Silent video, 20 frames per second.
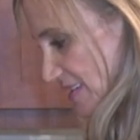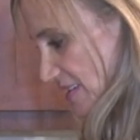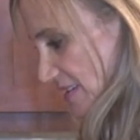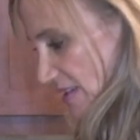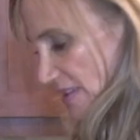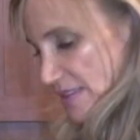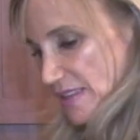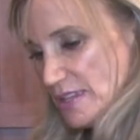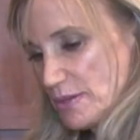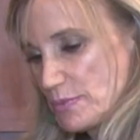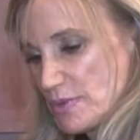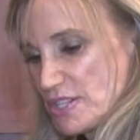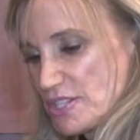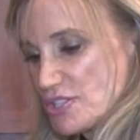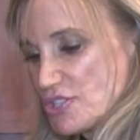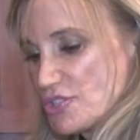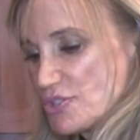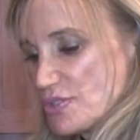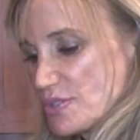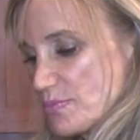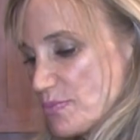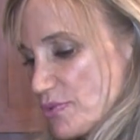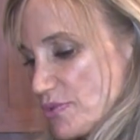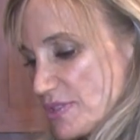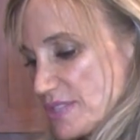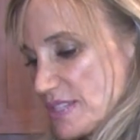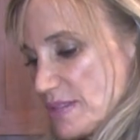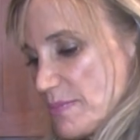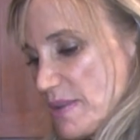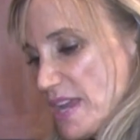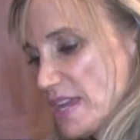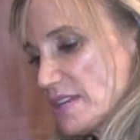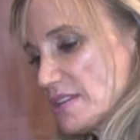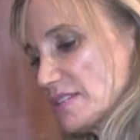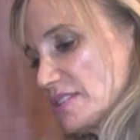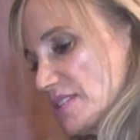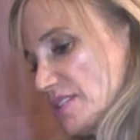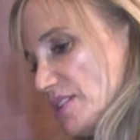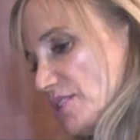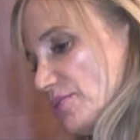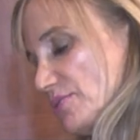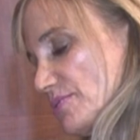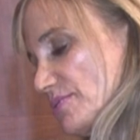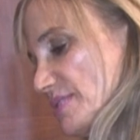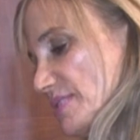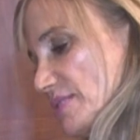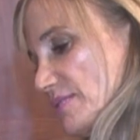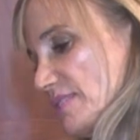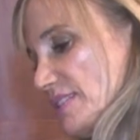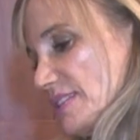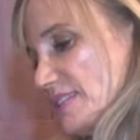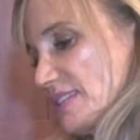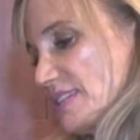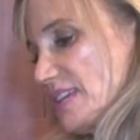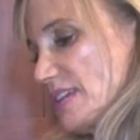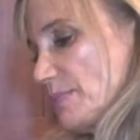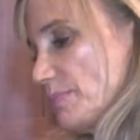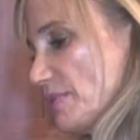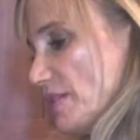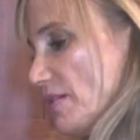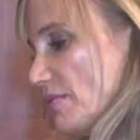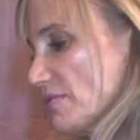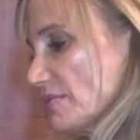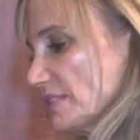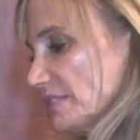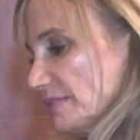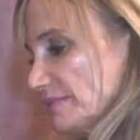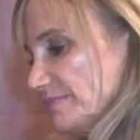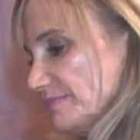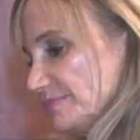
I think we could use more tomatoes though, so let's keep going.